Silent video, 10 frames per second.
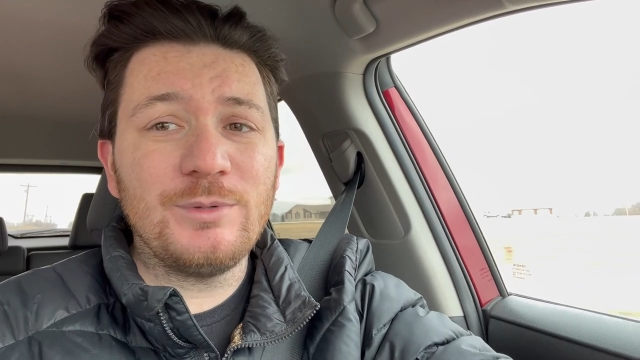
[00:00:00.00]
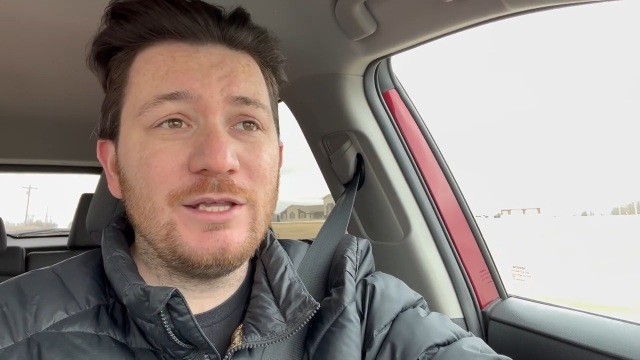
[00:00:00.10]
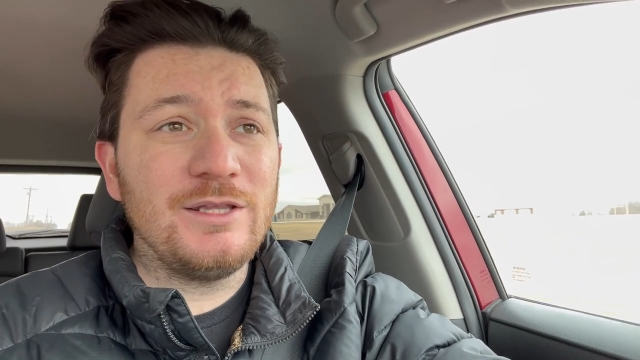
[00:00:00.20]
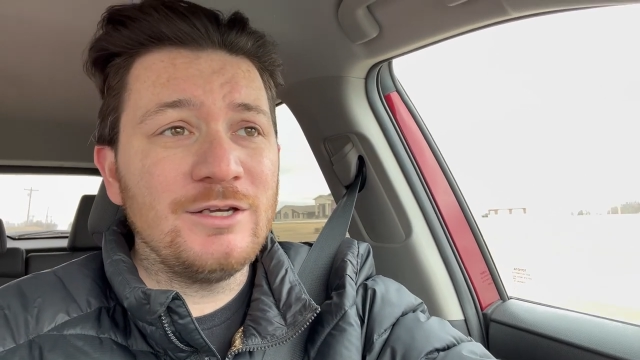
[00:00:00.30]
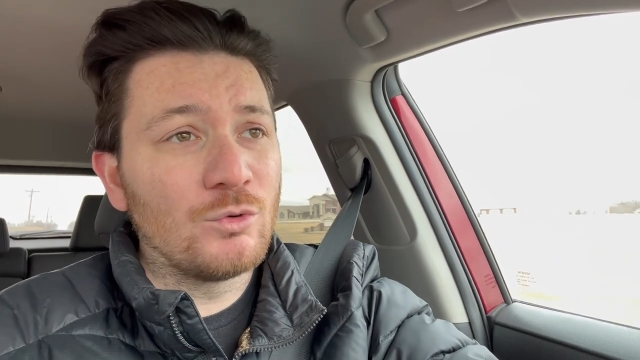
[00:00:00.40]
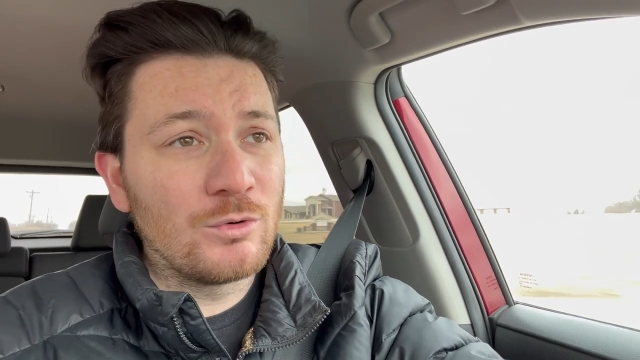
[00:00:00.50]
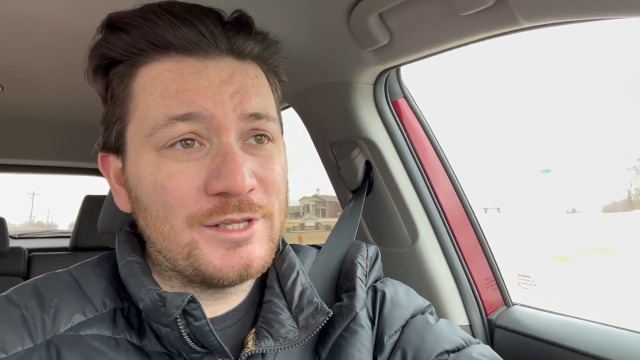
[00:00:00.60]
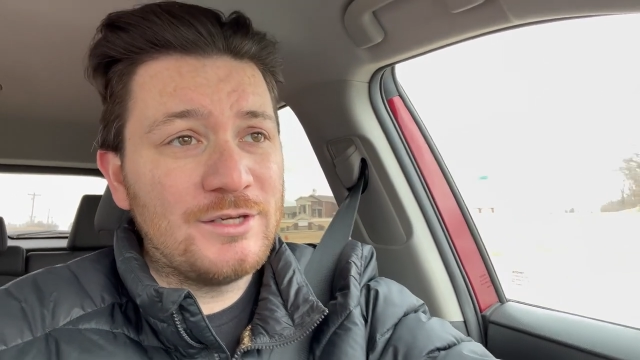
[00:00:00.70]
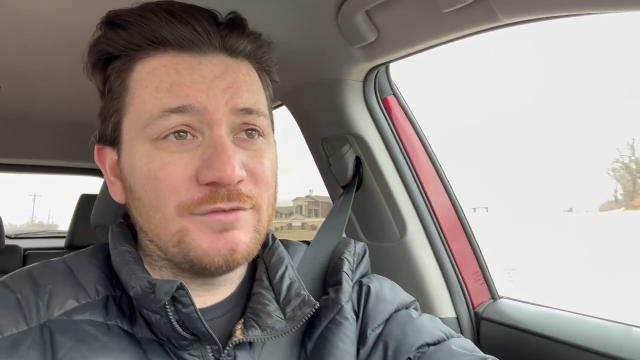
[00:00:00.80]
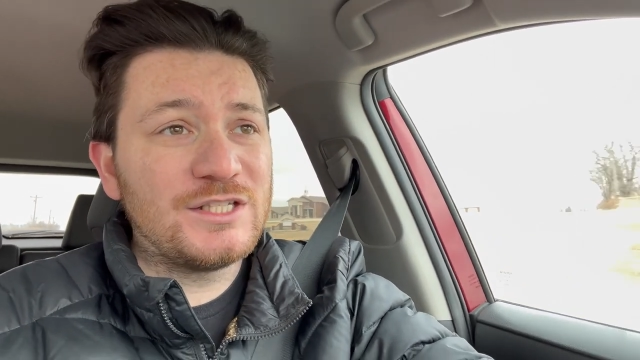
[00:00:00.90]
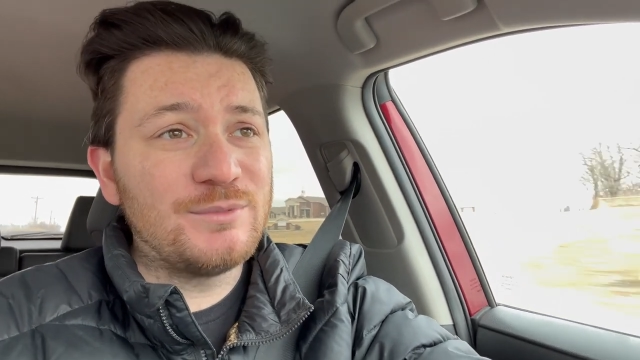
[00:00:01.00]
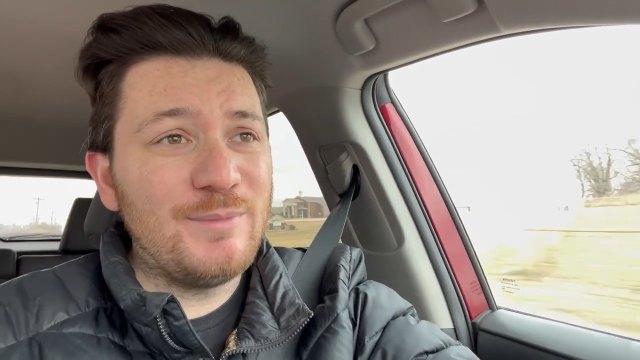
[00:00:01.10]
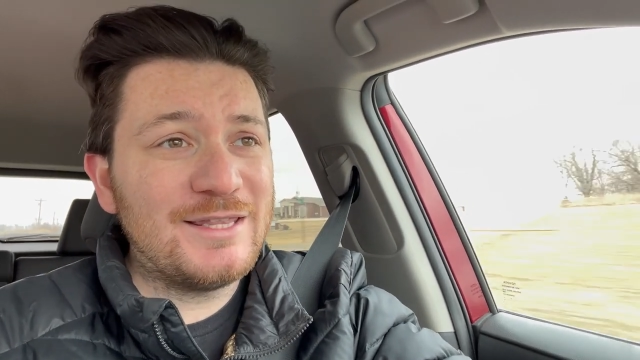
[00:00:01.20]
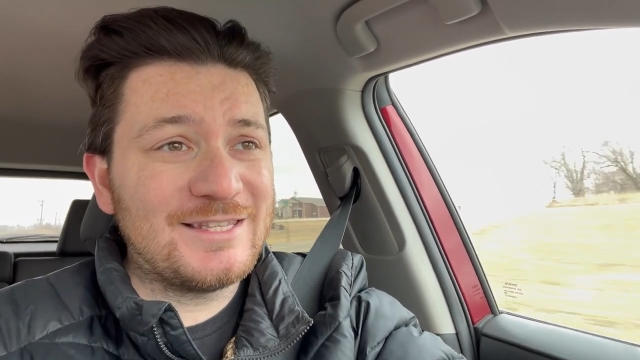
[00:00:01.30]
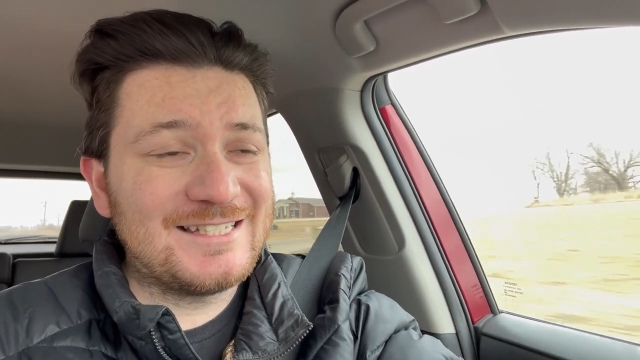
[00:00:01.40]
be the north end of
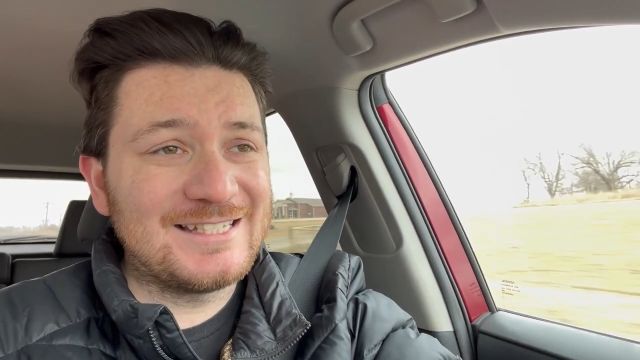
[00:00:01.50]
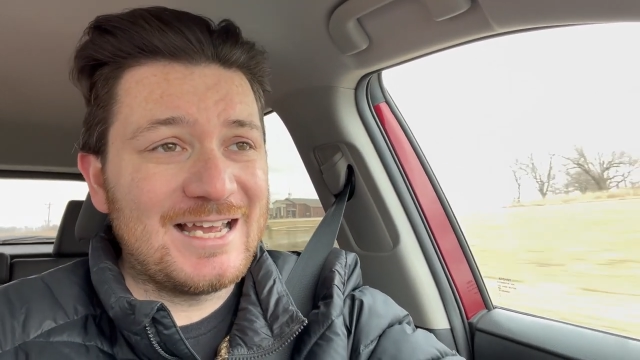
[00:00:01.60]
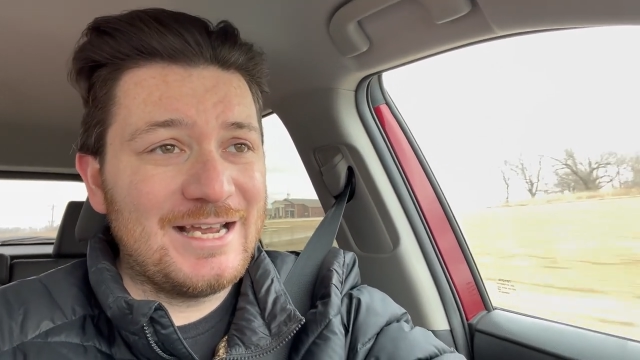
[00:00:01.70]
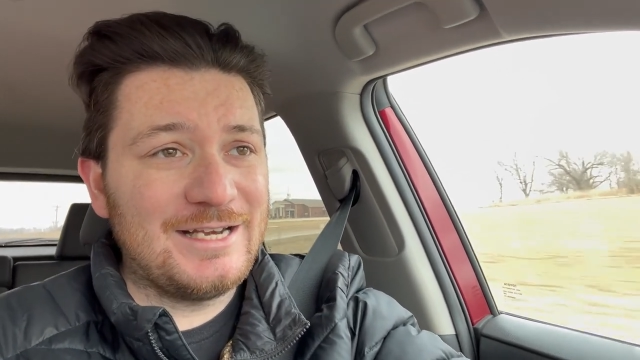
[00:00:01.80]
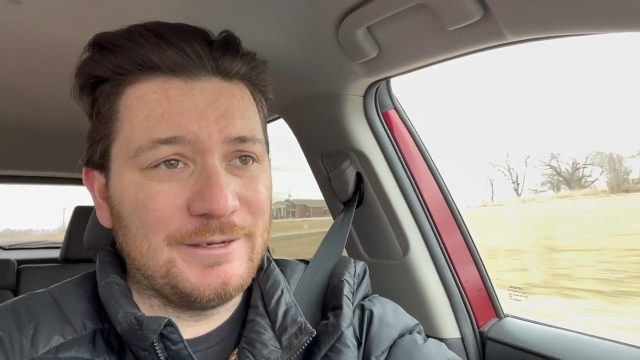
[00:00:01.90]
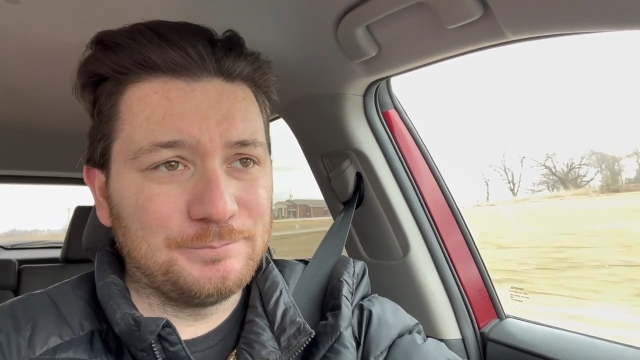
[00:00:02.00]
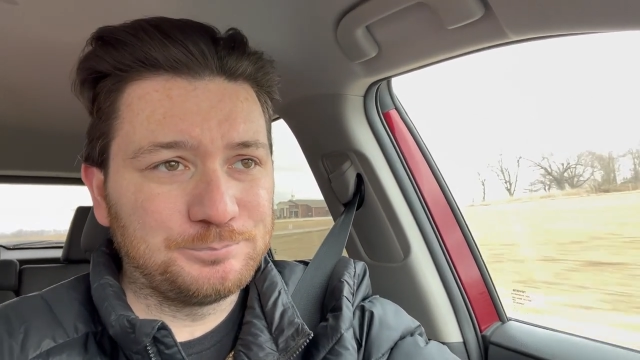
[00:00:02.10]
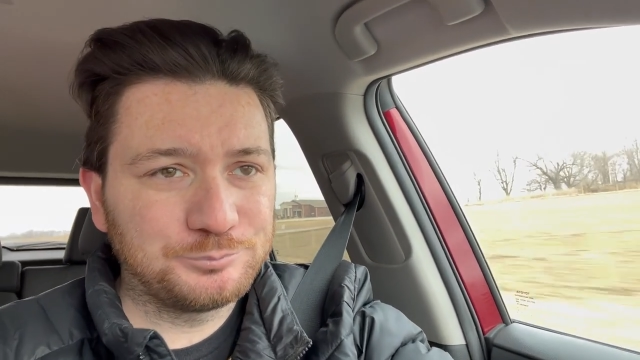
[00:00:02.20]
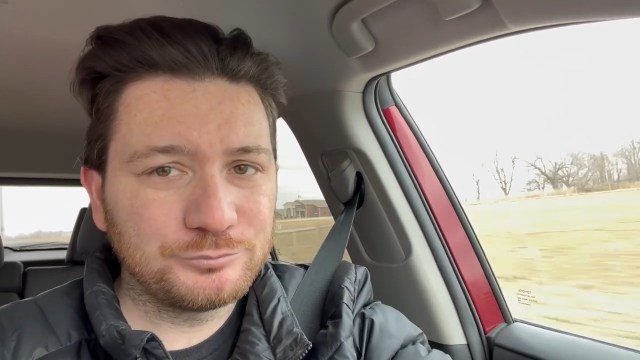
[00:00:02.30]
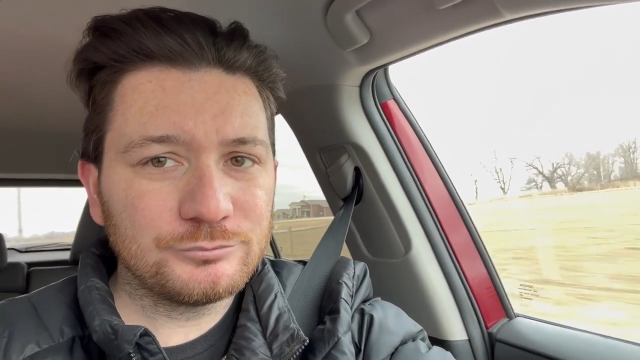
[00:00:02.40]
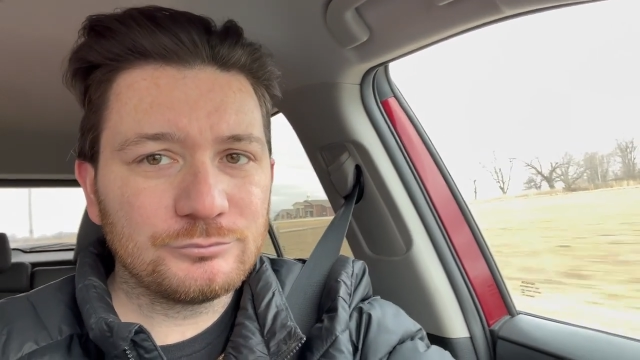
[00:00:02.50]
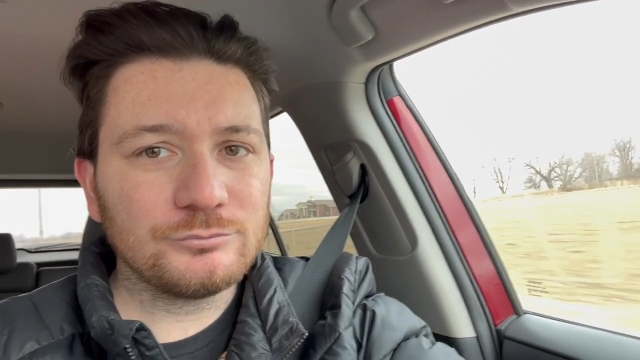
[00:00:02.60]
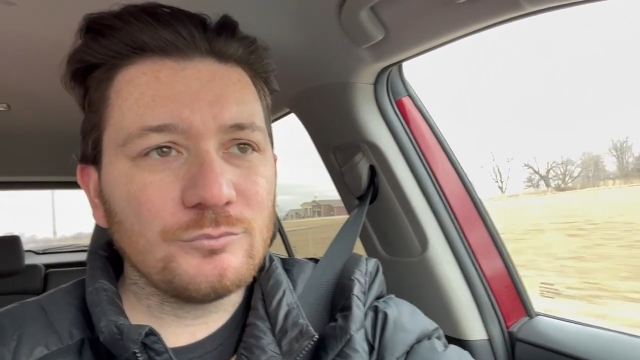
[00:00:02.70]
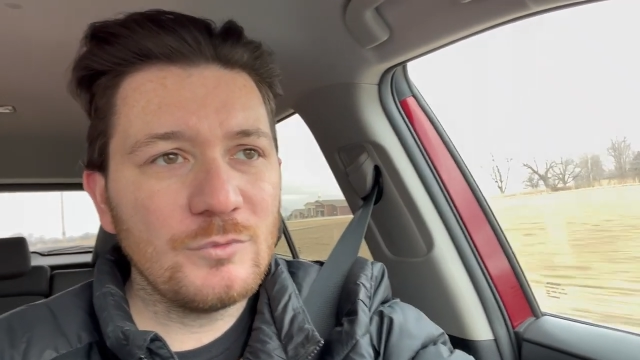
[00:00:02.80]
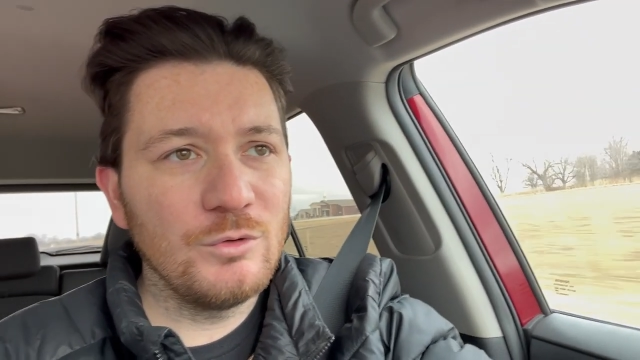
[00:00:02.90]
Smith
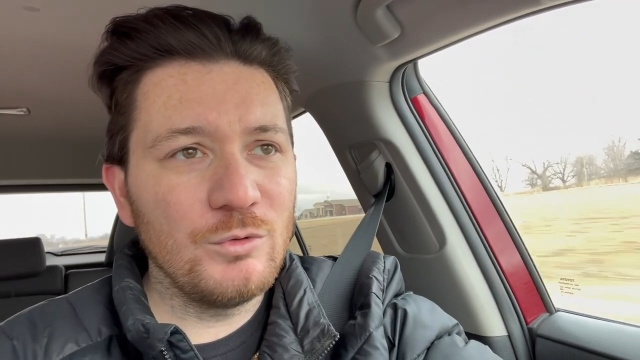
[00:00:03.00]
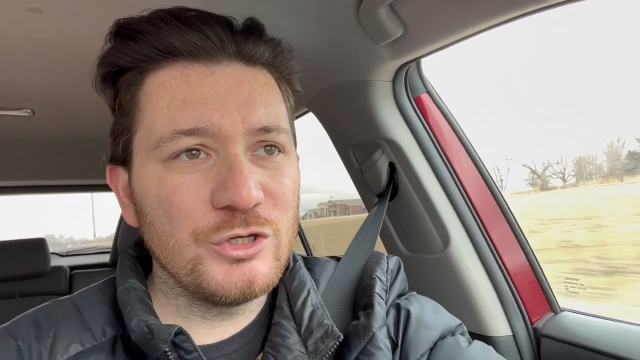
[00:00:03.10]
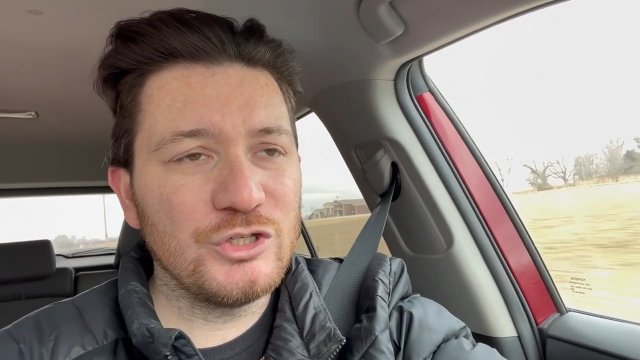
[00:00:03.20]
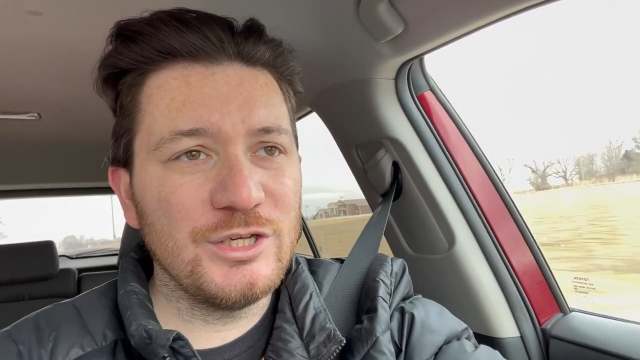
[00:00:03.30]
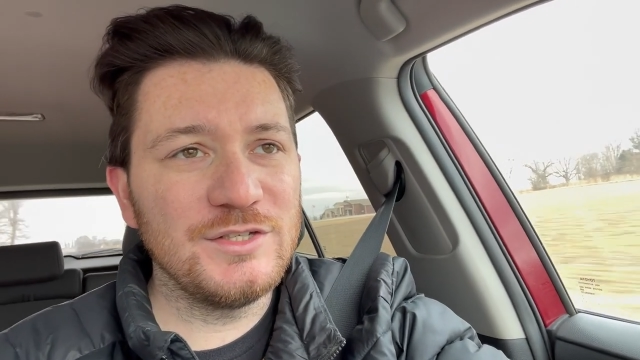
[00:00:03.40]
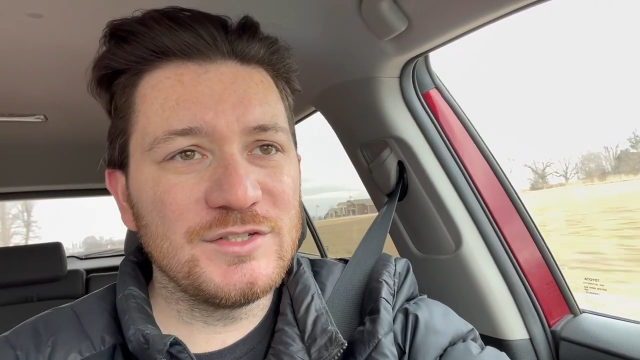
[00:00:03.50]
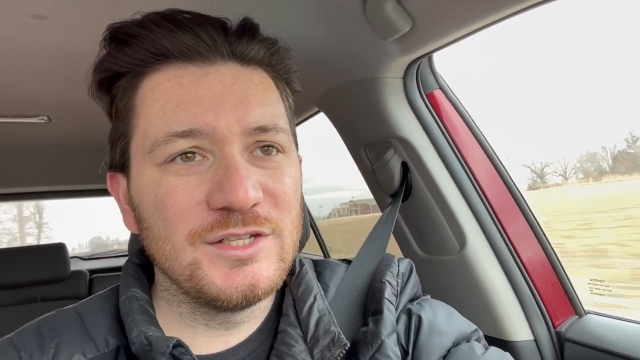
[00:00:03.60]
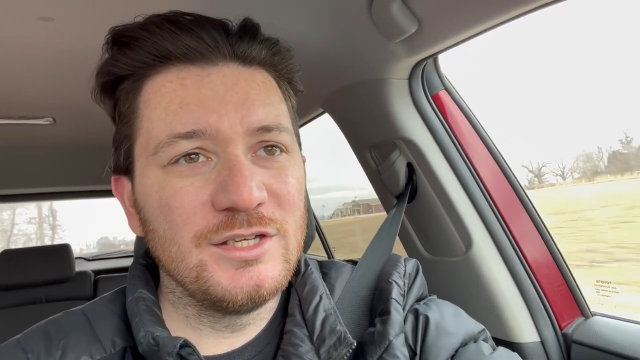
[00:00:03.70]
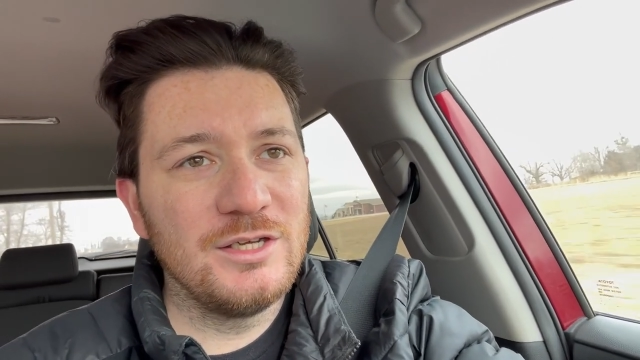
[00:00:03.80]
Siding, which is